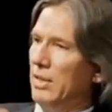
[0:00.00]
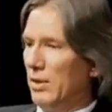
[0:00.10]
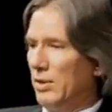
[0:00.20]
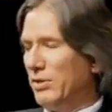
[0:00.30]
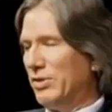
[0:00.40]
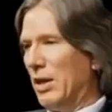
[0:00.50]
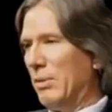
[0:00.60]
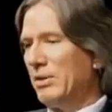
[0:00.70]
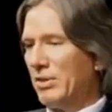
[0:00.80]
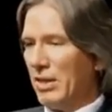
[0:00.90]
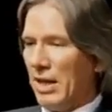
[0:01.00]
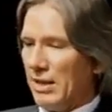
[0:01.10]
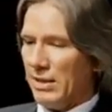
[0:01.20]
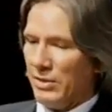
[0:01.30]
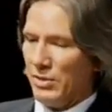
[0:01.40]
you know, your stomach's
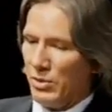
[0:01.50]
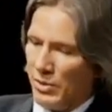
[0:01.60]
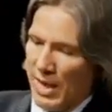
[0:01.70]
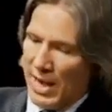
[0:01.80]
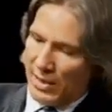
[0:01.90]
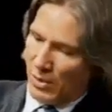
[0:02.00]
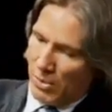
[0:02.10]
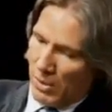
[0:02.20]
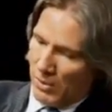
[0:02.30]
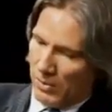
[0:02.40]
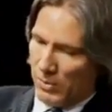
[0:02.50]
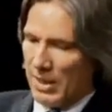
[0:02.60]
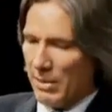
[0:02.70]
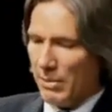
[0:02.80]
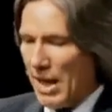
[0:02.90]
connected to your ankle bone
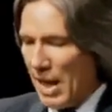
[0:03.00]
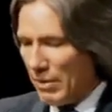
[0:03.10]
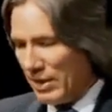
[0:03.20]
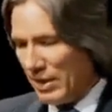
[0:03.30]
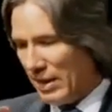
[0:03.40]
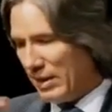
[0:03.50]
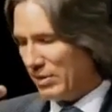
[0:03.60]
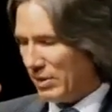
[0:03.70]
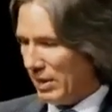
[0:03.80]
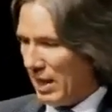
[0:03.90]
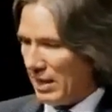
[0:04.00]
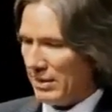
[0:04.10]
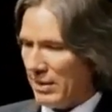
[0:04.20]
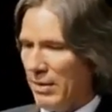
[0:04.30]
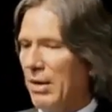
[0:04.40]
right i mean everything is
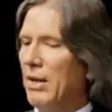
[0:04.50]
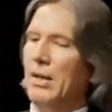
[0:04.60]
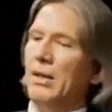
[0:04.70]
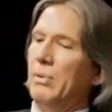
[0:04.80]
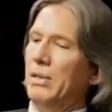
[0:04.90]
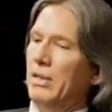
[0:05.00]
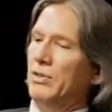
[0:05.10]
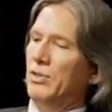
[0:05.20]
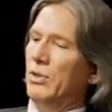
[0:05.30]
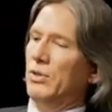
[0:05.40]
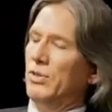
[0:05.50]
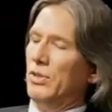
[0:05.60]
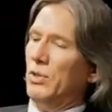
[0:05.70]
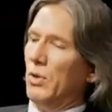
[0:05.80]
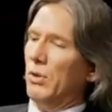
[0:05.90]
connected because your
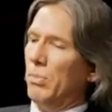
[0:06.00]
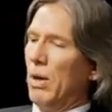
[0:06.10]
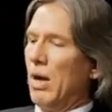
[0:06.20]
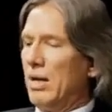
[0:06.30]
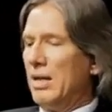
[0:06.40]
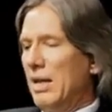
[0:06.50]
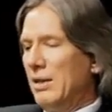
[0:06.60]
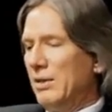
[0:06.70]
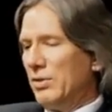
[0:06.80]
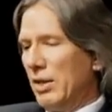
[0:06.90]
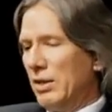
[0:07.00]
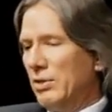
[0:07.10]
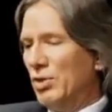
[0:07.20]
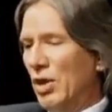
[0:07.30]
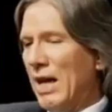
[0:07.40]
your body is a
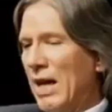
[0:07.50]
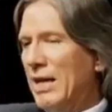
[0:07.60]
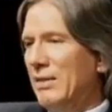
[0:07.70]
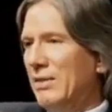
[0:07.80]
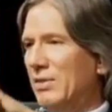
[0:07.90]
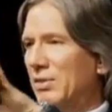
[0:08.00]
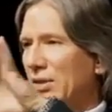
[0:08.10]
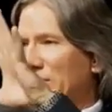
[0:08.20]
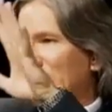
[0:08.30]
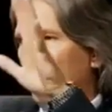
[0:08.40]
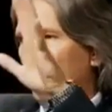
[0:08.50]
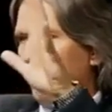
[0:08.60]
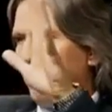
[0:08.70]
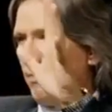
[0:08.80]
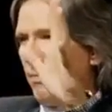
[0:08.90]
giant system
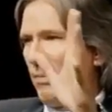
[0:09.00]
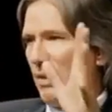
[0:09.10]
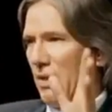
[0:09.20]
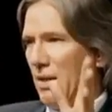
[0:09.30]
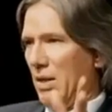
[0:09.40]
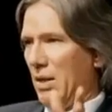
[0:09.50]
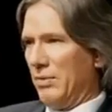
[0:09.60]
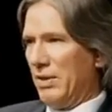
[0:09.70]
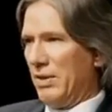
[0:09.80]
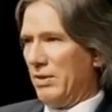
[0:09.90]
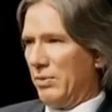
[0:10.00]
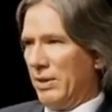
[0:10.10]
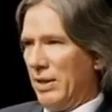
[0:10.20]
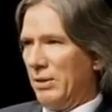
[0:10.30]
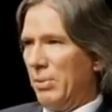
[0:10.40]
of
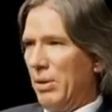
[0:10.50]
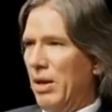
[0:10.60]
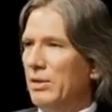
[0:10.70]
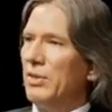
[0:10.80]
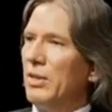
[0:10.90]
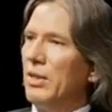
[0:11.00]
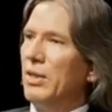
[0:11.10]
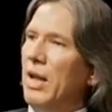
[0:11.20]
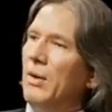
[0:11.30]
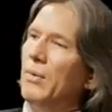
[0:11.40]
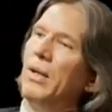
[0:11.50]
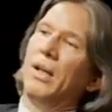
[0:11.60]
interrelated parts now